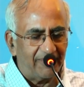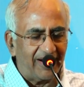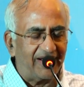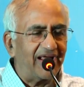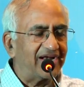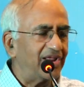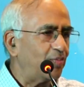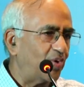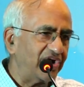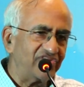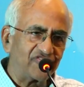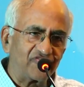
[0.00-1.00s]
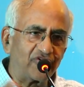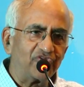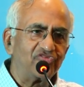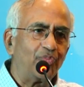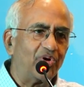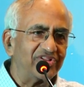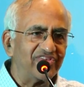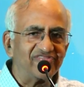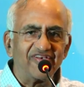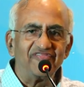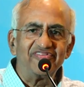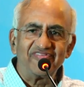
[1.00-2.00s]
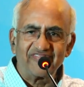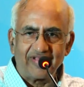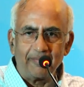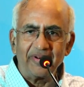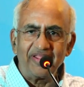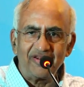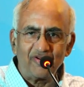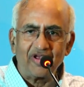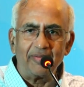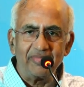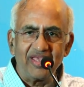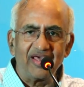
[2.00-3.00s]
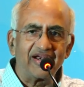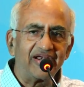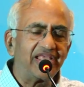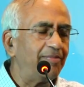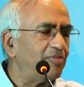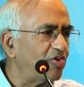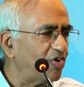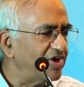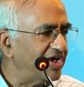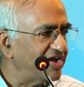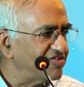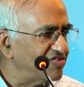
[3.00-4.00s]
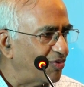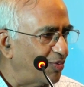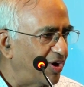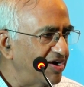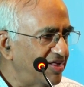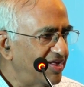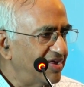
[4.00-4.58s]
attracting. One is, of course, you want the services company to come here and keep growing and so on.